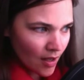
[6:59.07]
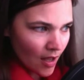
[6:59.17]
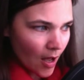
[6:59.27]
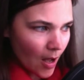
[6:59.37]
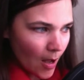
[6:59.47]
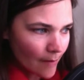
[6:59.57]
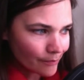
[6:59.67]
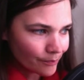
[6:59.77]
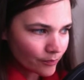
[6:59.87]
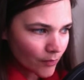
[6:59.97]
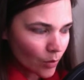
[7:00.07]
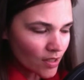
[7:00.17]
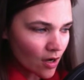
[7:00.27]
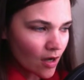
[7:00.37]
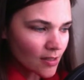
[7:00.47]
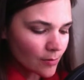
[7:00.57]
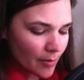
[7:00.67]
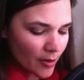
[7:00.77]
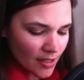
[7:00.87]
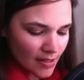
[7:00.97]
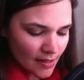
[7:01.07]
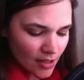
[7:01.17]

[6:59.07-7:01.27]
What's awesome about it is that